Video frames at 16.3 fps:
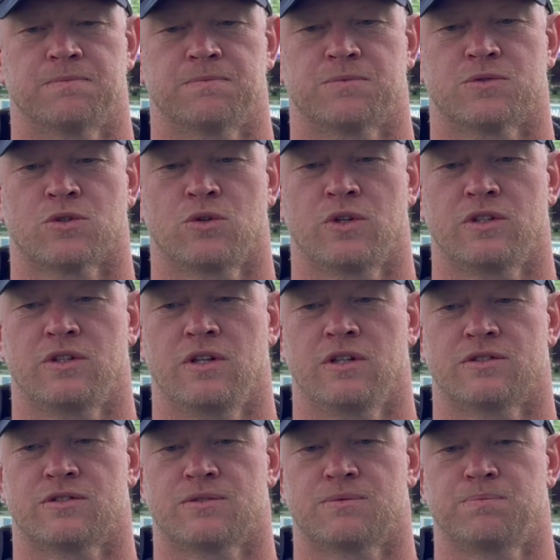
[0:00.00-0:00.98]
So
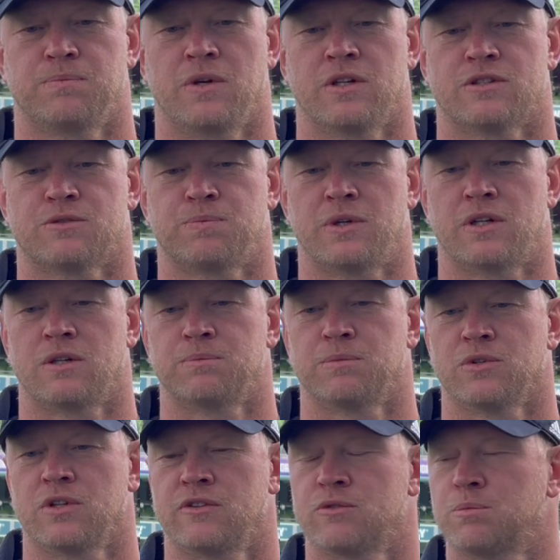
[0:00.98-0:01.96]
it's been
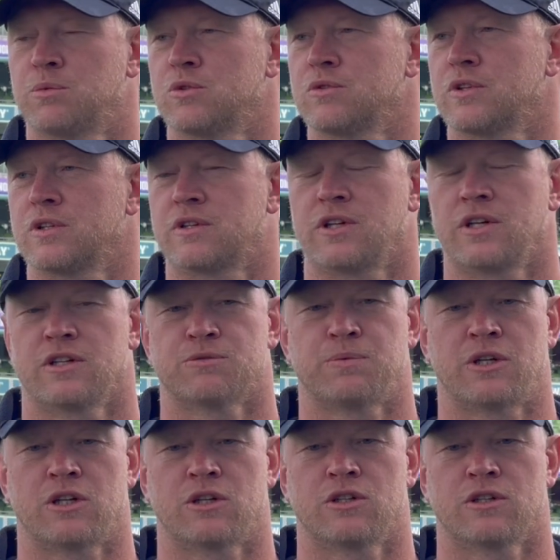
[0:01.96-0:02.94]
unbelievable. I think it's
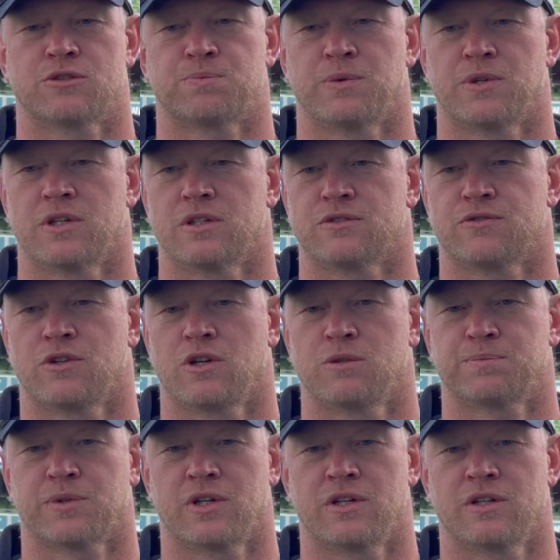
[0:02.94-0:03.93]
been a good experience for our
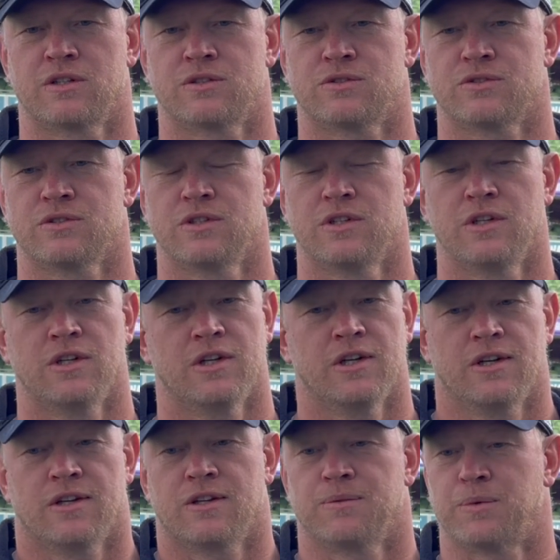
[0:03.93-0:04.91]
players,
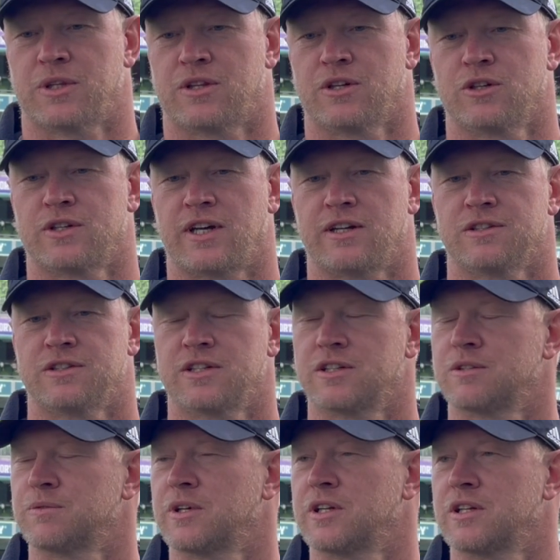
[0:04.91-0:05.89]
but they're dialed in
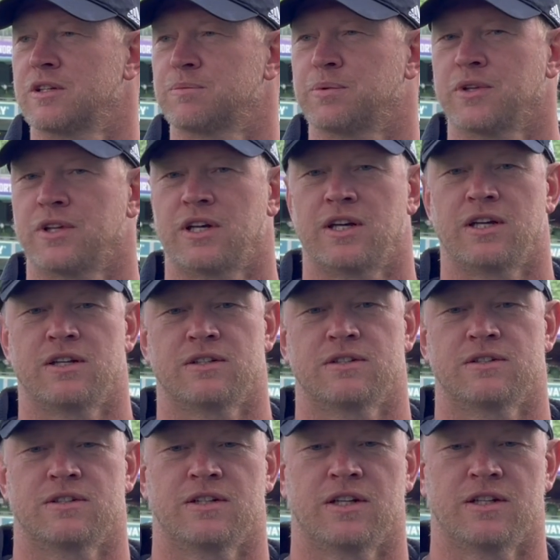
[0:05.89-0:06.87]
and ready to play,
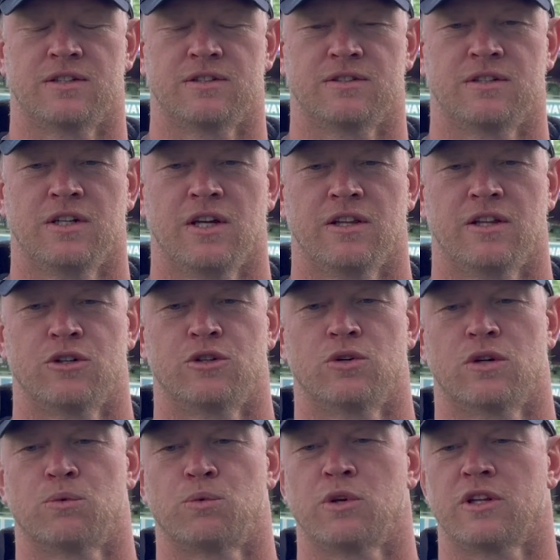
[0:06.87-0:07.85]
and they're doing
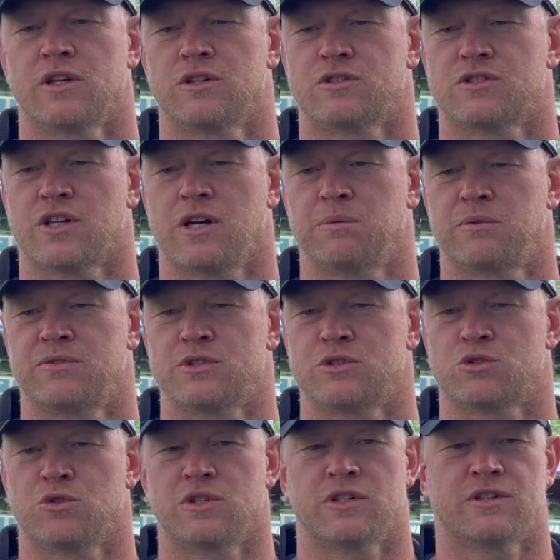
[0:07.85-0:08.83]
a really good job of
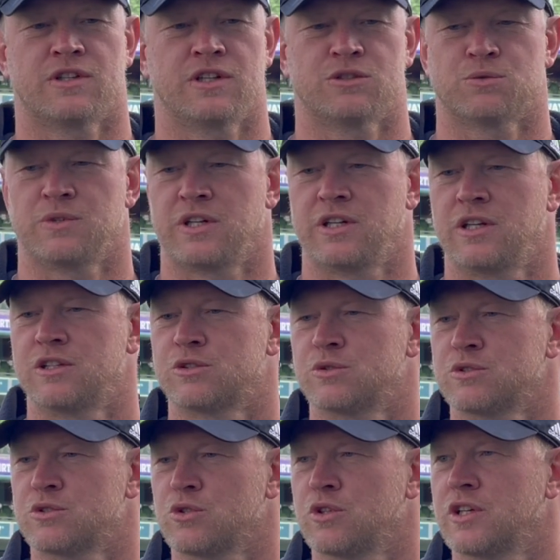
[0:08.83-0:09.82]
enjoying things when they need to
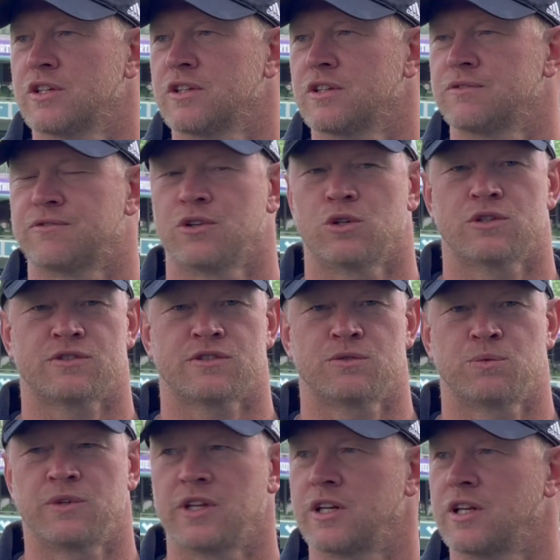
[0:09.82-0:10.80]
enjoy it and then focusing
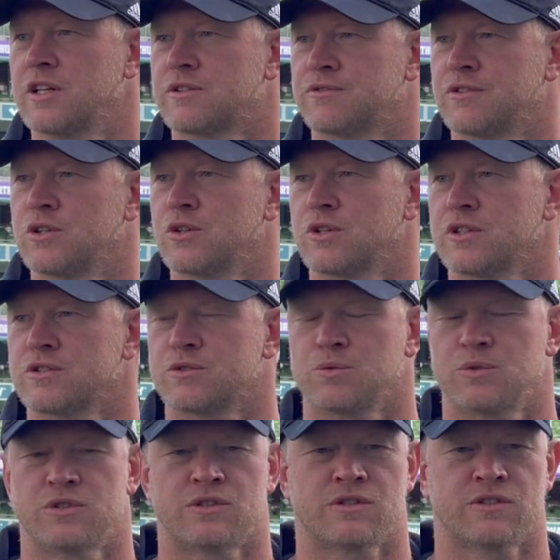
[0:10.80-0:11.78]
when they need to focus,
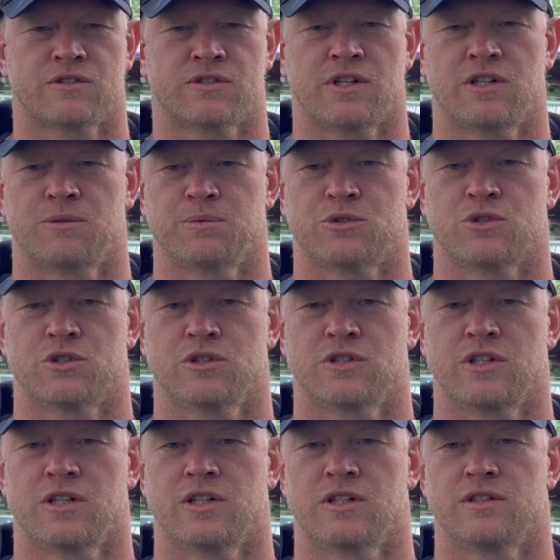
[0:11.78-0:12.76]
which is a sign of
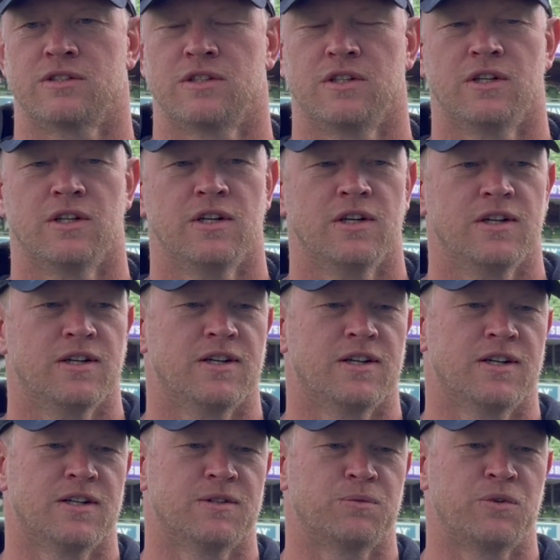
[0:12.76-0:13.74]
maturity, and
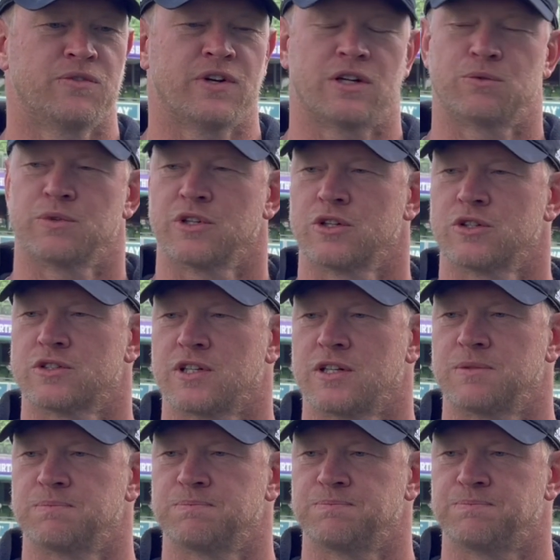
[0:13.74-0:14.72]
we've had a really good time.